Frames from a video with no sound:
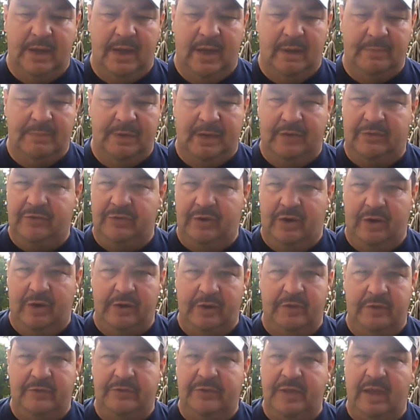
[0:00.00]
I'm not sorry
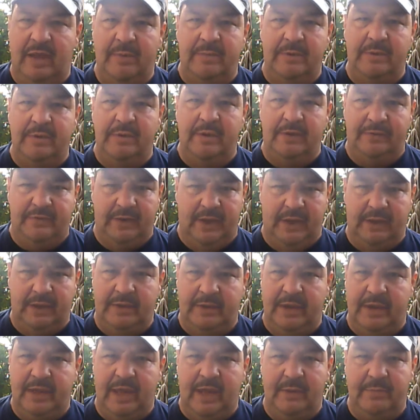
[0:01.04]
this happened. This had
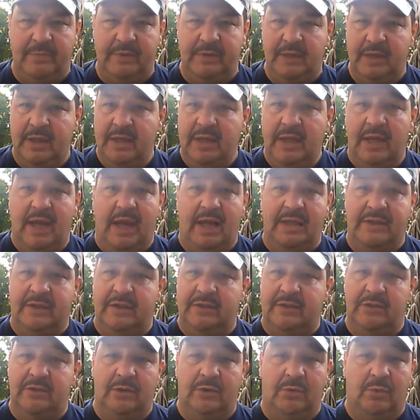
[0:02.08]
to happen. I
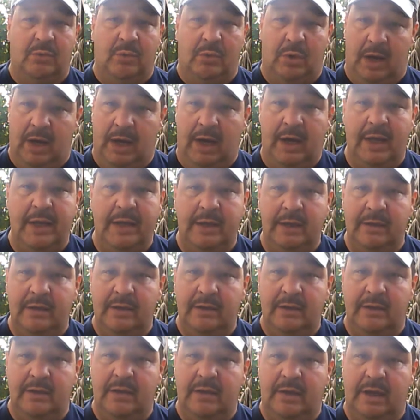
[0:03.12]
didn't know why.
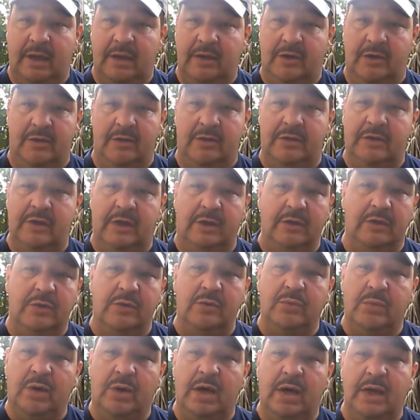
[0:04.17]
I couldn't tell
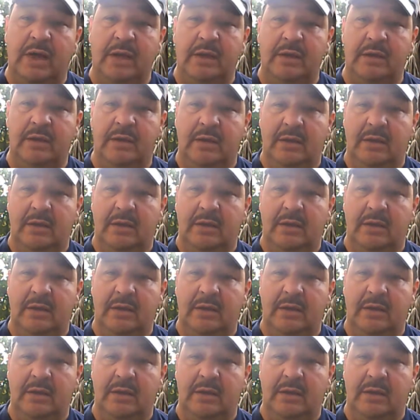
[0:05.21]
you why.